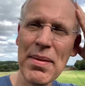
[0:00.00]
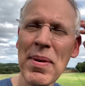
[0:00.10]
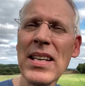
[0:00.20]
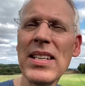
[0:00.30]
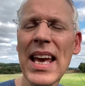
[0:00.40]

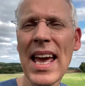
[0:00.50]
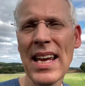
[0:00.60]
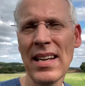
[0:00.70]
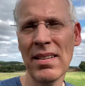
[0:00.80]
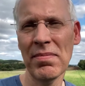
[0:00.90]

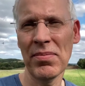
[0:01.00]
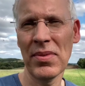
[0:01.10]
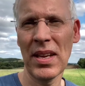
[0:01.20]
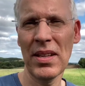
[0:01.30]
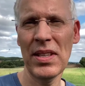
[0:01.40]
maintain
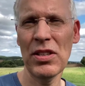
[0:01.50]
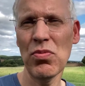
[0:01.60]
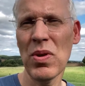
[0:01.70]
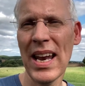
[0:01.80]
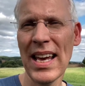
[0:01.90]

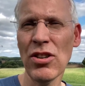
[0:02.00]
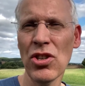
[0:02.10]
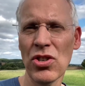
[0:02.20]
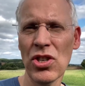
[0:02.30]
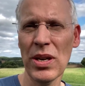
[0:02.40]
this
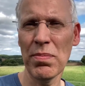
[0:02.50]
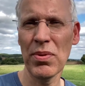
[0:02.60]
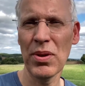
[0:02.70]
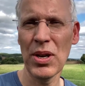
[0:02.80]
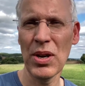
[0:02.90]
relationship
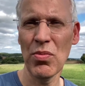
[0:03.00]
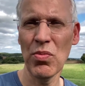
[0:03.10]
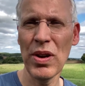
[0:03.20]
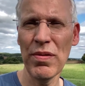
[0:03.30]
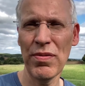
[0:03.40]

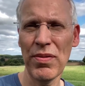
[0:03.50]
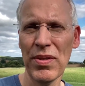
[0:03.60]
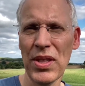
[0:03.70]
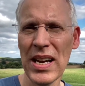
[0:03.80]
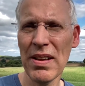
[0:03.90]
with
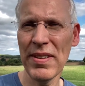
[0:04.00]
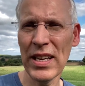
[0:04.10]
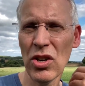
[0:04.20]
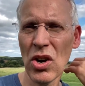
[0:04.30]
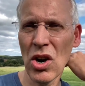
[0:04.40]
the
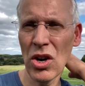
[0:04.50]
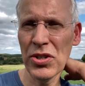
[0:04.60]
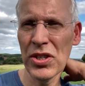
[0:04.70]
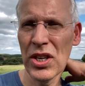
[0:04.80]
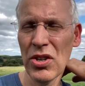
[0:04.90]
living
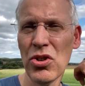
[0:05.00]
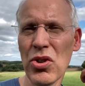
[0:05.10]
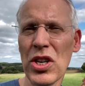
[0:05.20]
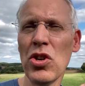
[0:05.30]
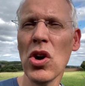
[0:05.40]
God
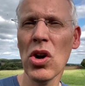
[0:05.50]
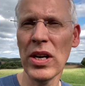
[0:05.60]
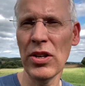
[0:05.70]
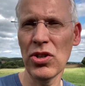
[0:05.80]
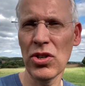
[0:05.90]
to
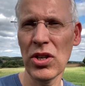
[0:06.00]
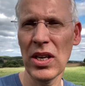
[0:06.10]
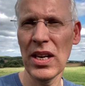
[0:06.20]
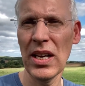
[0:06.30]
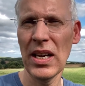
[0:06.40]
acknowledge
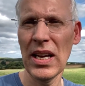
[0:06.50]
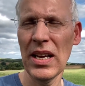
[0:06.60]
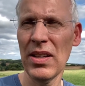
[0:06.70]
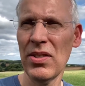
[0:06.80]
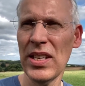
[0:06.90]

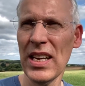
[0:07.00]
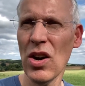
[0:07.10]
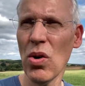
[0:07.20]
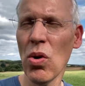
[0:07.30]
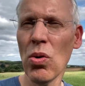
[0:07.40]
the
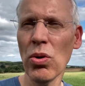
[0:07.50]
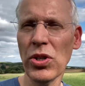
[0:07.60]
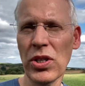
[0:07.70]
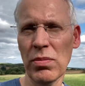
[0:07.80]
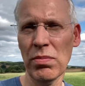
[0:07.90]

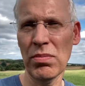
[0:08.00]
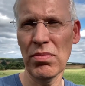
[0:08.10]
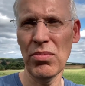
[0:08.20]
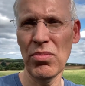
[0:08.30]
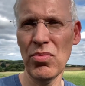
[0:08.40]
awesome
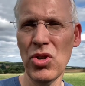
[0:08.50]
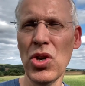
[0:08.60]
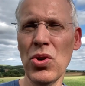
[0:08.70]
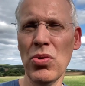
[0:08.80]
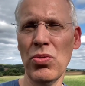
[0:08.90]

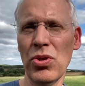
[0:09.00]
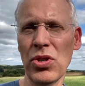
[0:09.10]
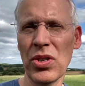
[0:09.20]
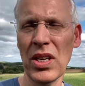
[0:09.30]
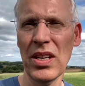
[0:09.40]

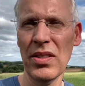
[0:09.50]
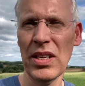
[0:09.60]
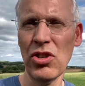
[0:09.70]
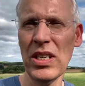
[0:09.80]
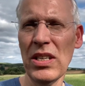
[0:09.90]
news
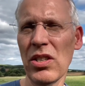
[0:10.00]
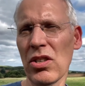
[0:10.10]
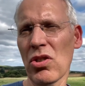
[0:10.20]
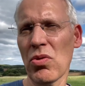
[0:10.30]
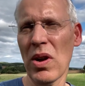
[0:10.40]
that
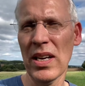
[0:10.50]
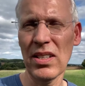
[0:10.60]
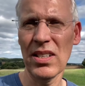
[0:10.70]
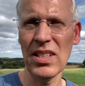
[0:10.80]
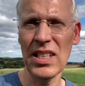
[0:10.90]
Jesus
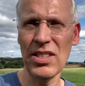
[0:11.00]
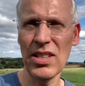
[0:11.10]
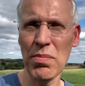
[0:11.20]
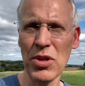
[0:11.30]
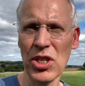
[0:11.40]
Christ is
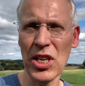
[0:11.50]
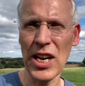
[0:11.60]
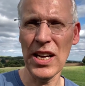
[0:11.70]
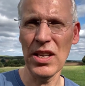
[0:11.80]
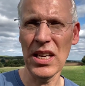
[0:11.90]
the
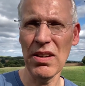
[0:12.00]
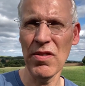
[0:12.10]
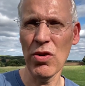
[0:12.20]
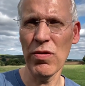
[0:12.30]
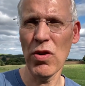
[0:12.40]
Messiah, the
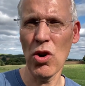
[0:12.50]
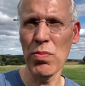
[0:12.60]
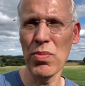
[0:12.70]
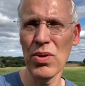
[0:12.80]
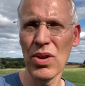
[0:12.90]
giver of
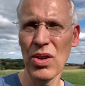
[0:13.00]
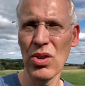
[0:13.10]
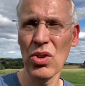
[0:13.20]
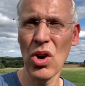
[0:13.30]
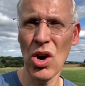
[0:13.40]
hope,
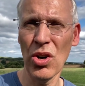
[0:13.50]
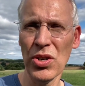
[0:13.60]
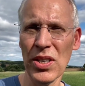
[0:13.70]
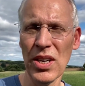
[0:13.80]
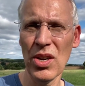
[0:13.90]

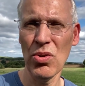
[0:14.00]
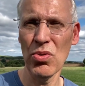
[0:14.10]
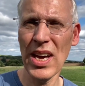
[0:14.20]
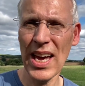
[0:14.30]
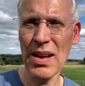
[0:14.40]
God, who
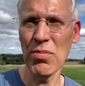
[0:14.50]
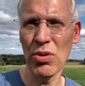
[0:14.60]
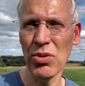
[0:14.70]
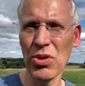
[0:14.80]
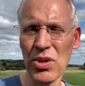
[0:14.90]
came
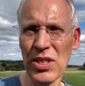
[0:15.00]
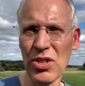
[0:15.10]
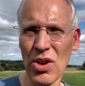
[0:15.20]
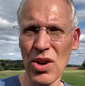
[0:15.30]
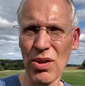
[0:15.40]
onto
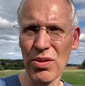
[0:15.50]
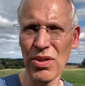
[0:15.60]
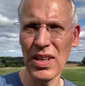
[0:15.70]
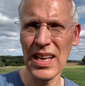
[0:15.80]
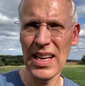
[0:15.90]
this earth